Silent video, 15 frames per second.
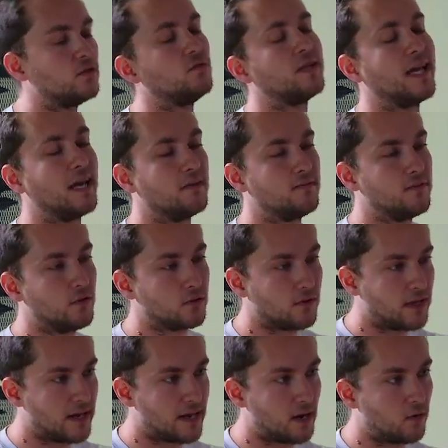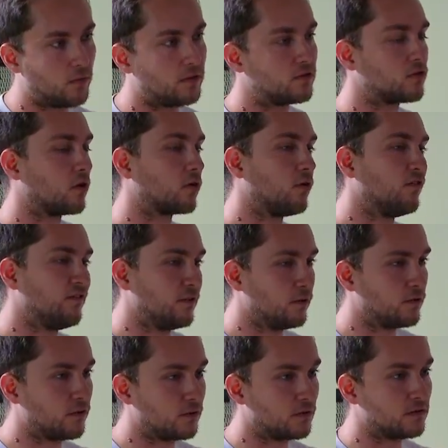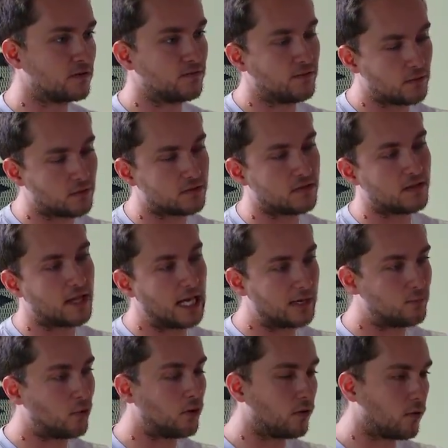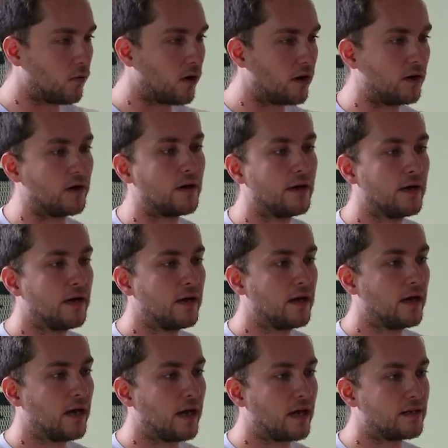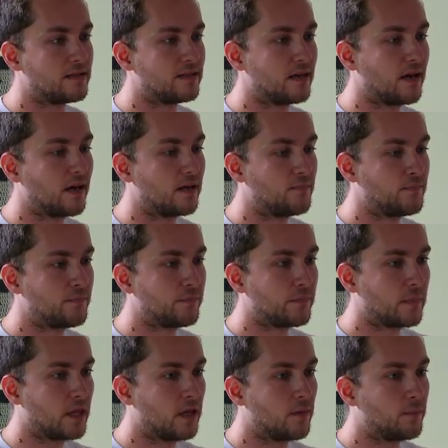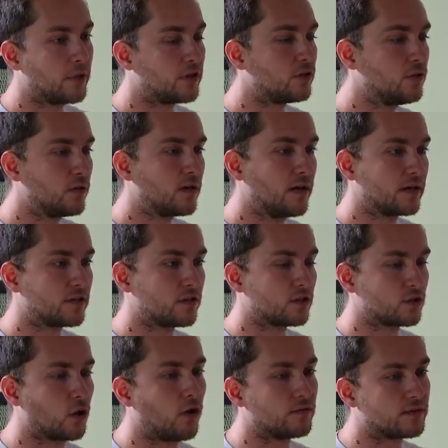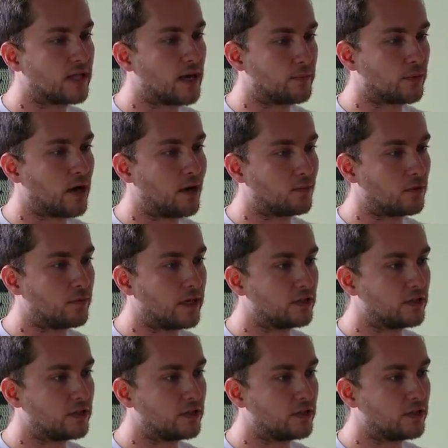You can filter that out with charcoal filters and the like, boil the water, and but the dew collector solves that problem.